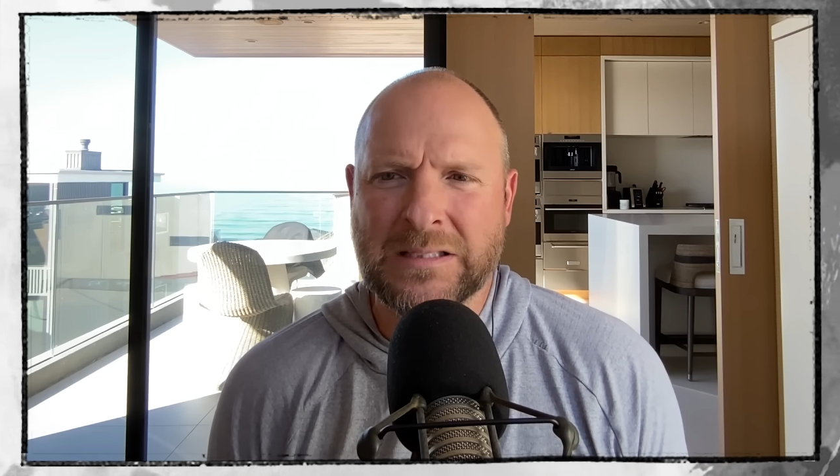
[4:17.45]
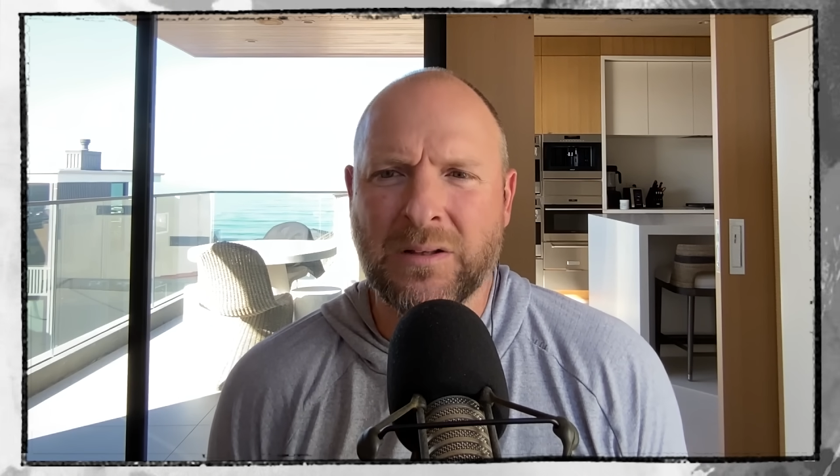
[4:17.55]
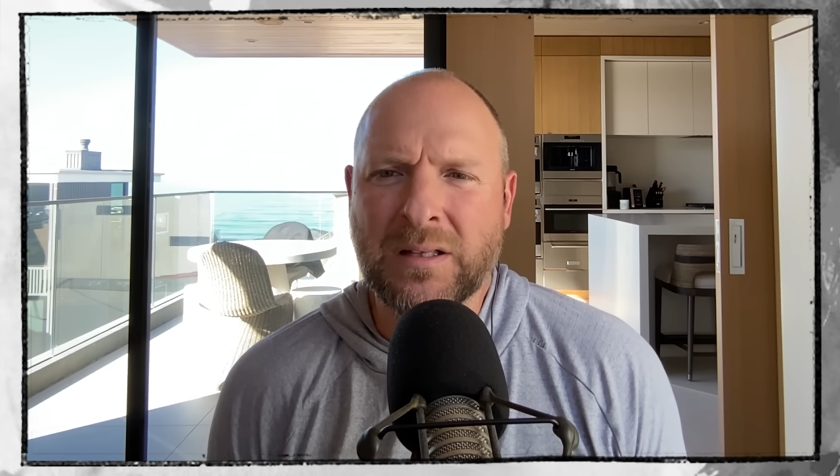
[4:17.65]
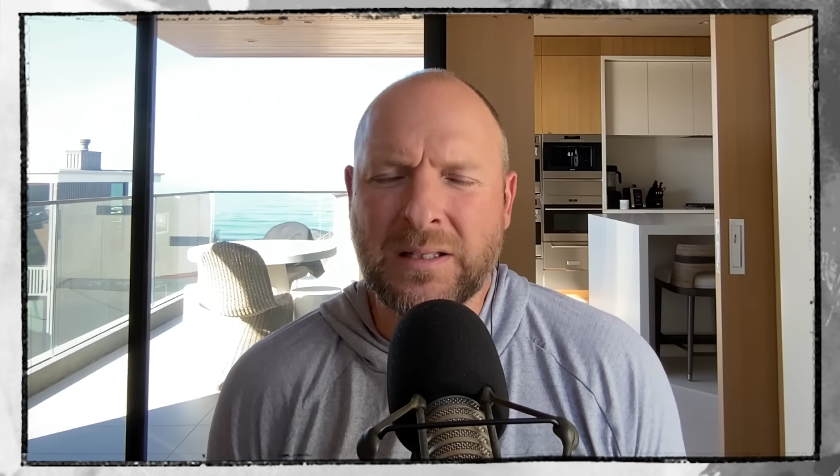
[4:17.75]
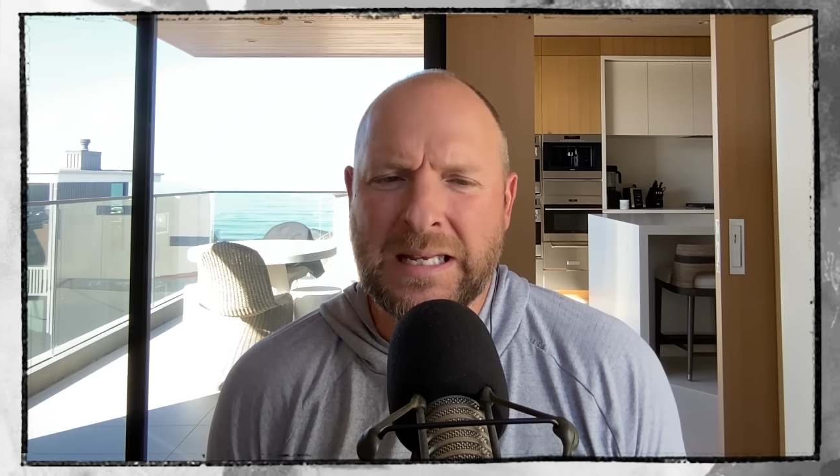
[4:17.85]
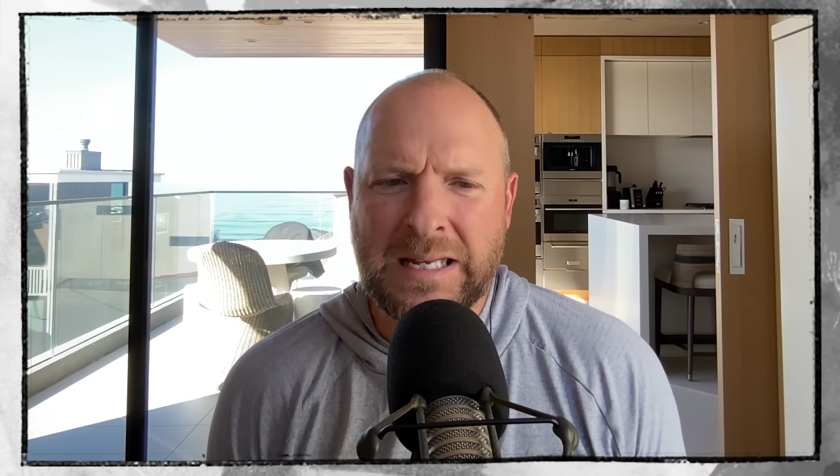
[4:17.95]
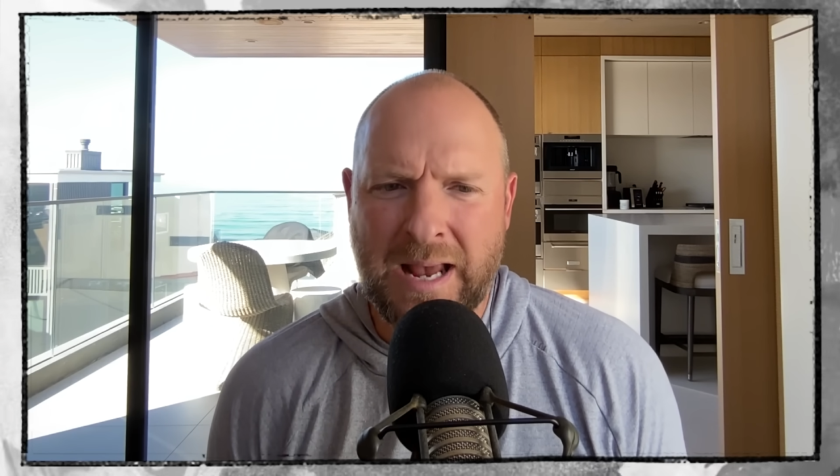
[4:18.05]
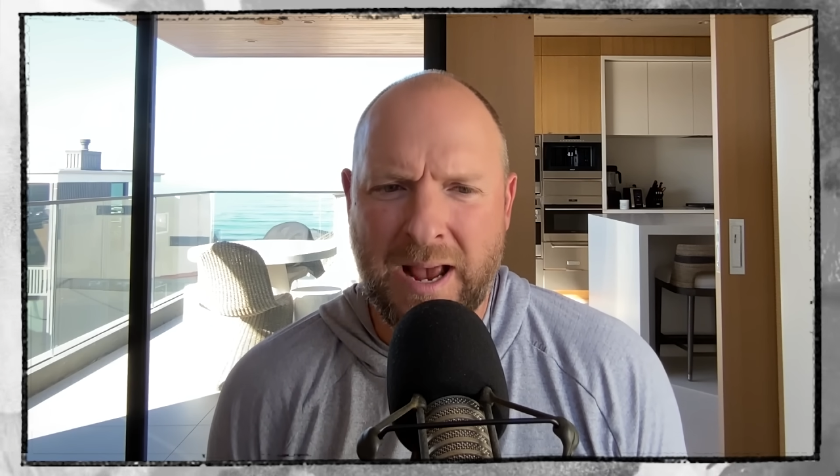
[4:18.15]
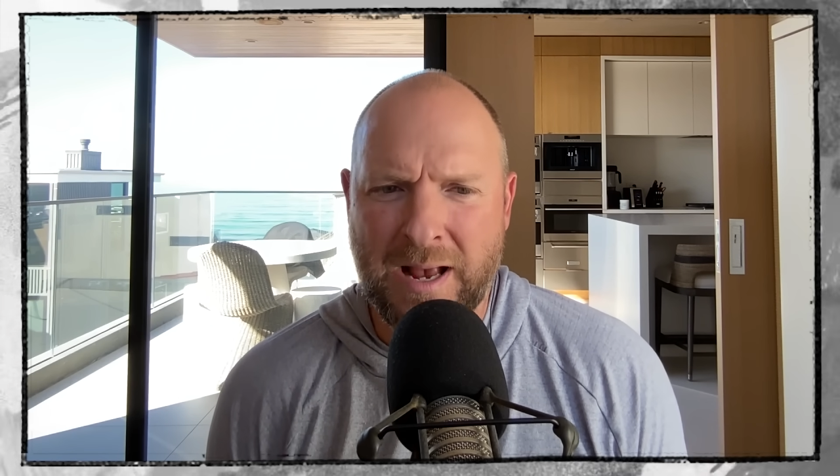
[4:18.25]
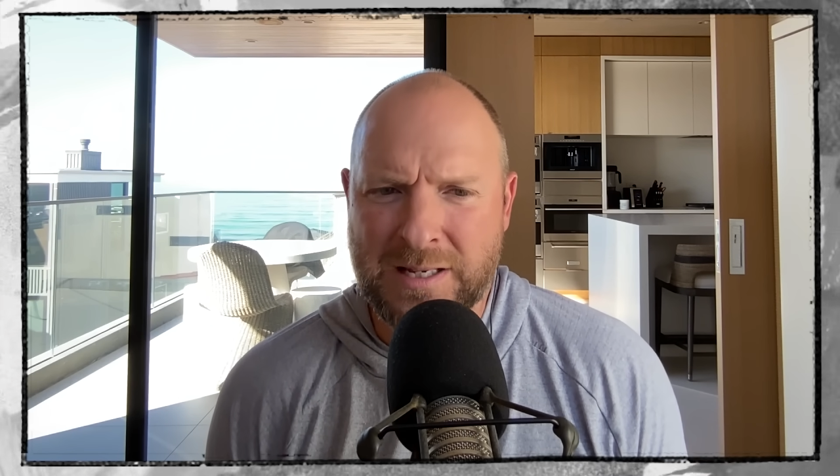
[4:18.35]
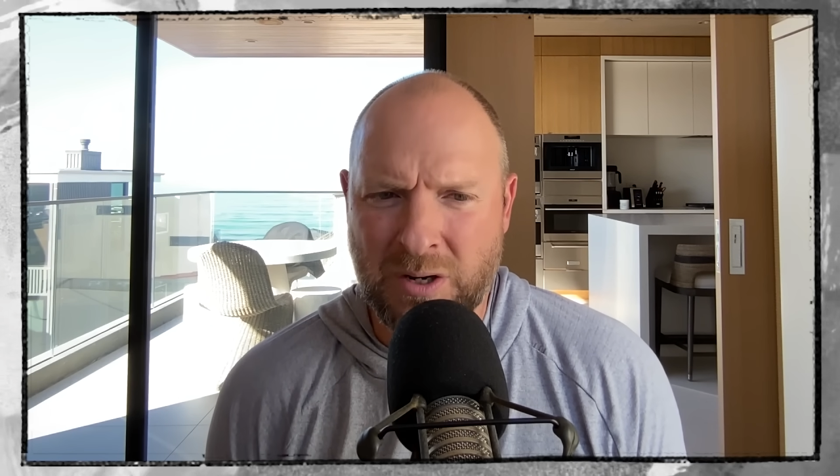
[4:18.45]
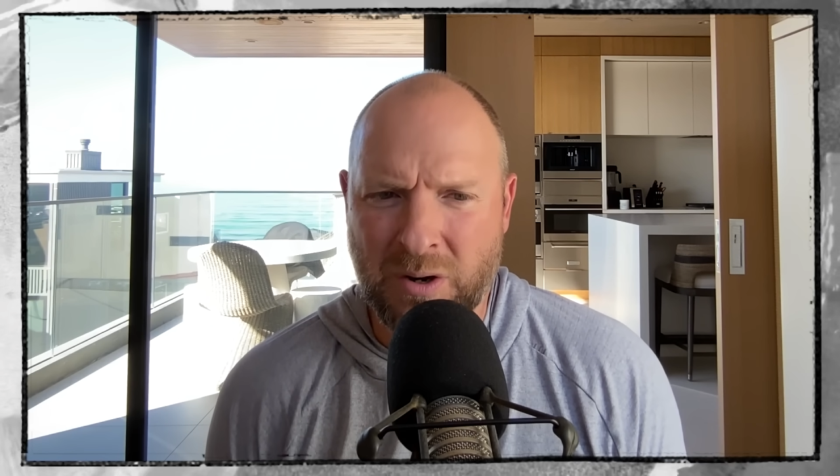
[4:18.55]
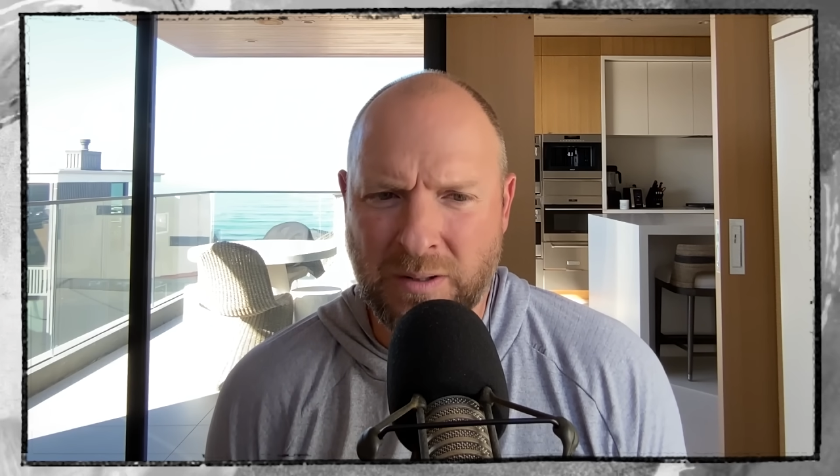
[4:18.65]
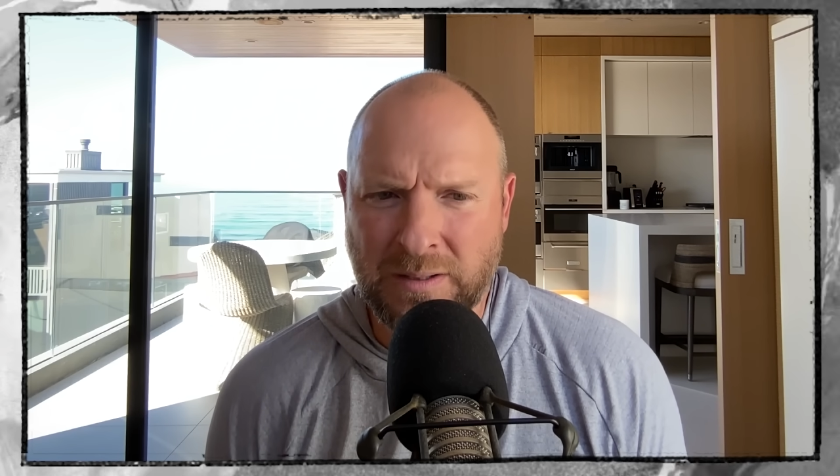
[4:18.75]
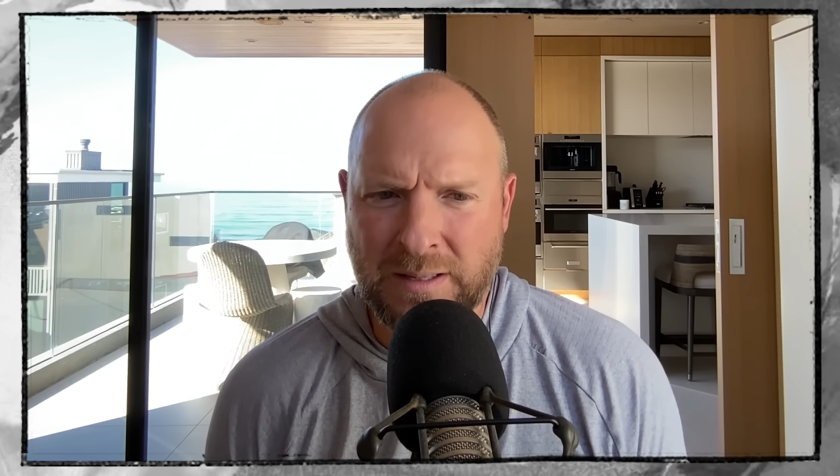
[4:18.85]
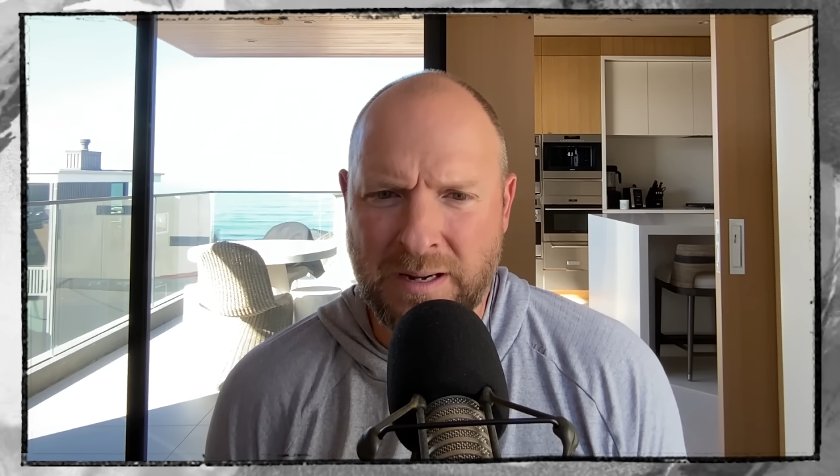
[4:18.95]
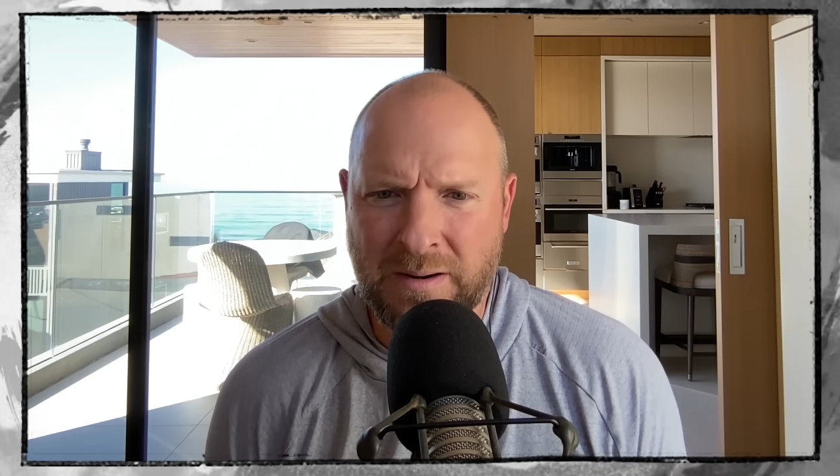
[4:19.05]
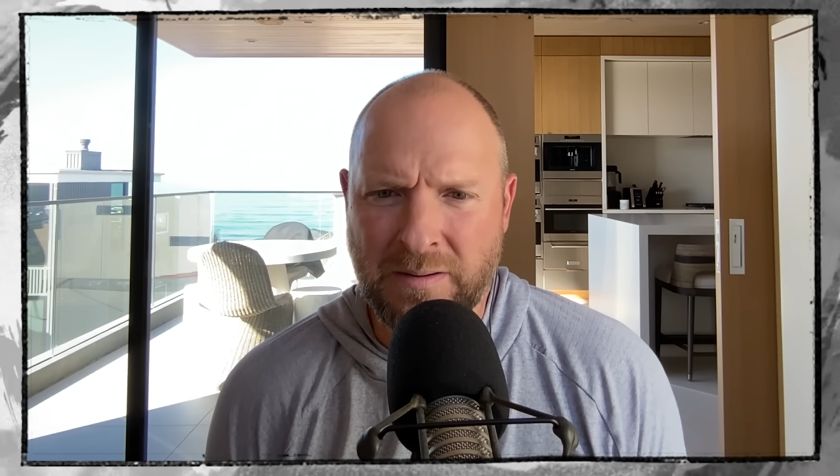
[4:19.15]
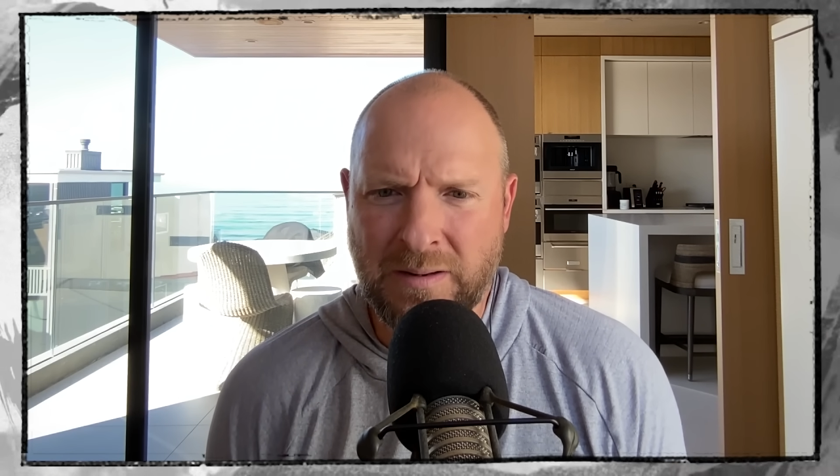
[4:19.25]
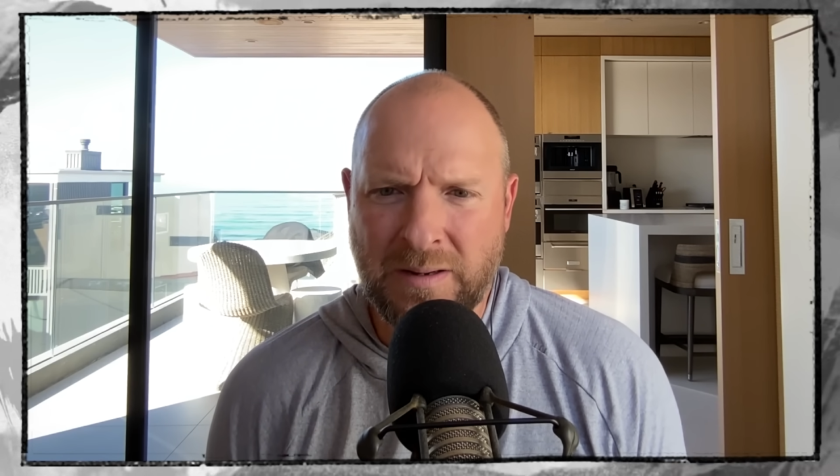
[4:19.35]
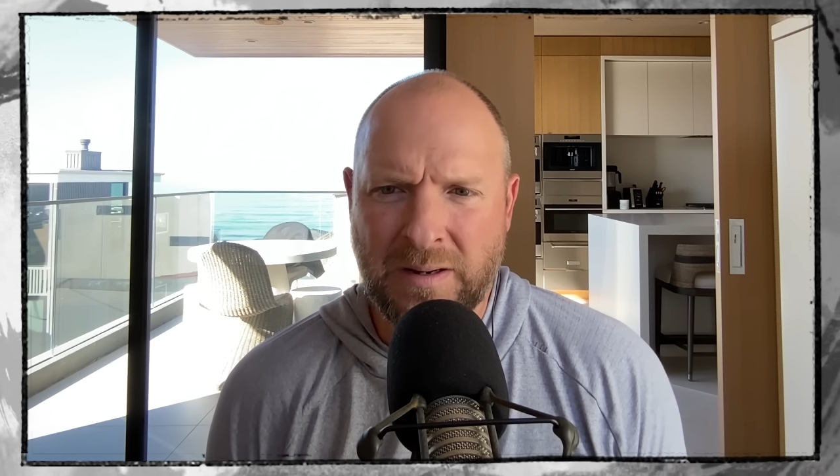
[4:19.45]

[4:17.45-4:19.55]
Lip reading: Luckily, he has Harden there